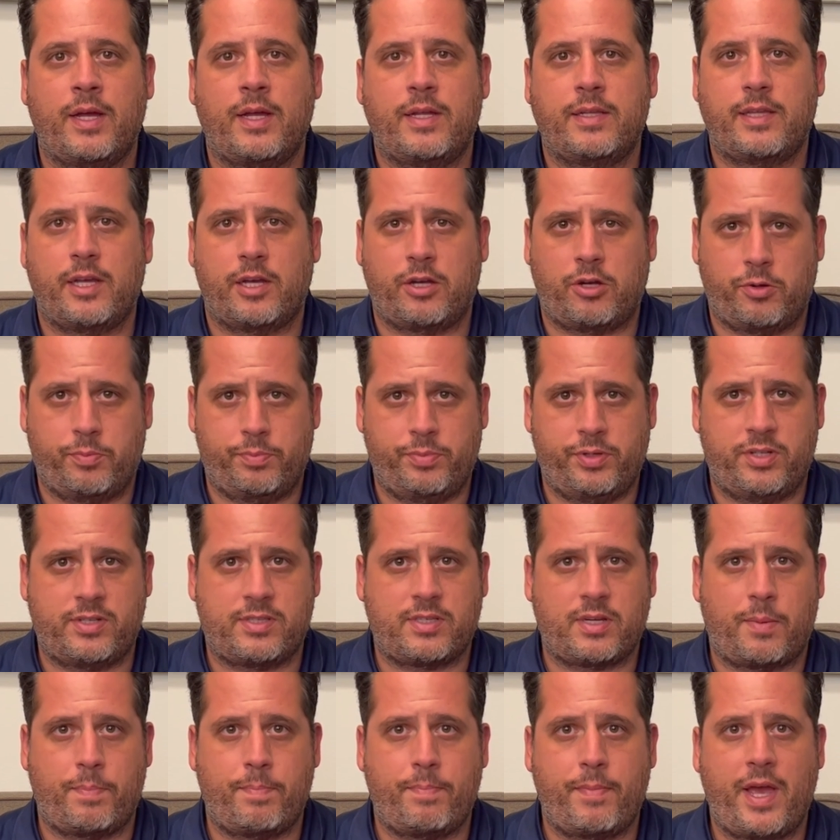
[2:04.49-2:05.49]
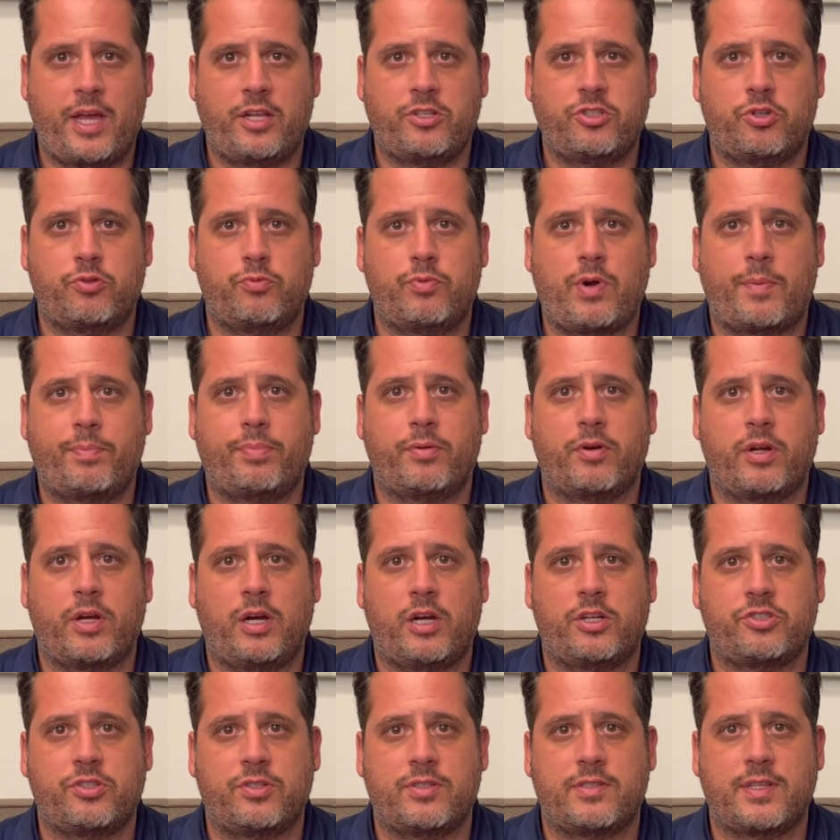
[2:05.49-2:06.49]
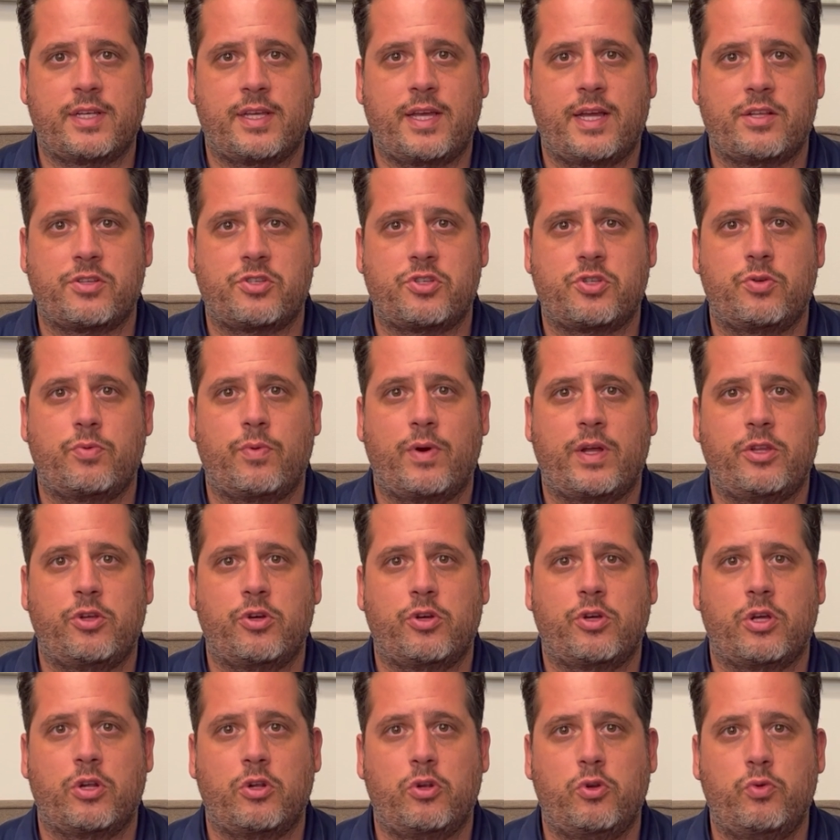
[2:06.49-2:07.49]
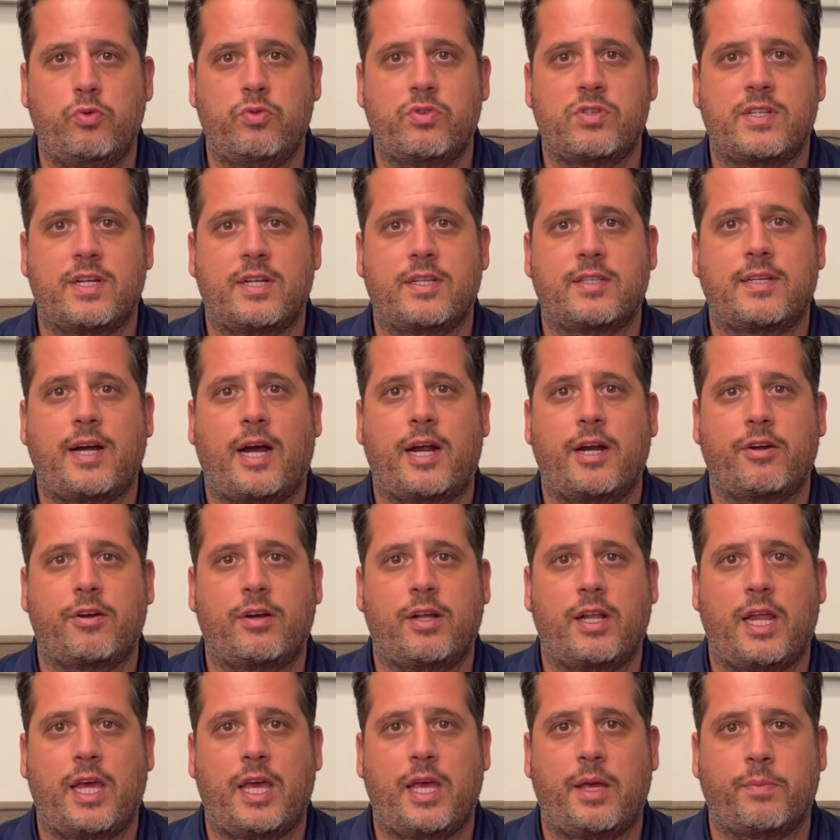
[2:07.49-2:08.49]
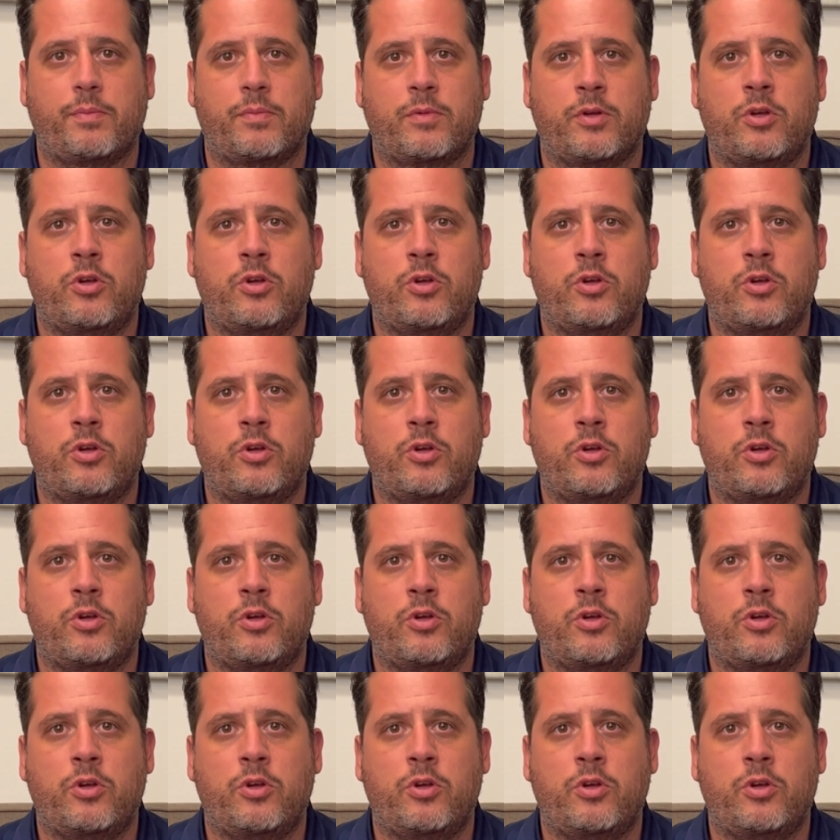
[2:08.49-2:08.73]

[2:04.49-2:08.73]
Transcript: there could be some major repercussions against you and you can lose the entire claim.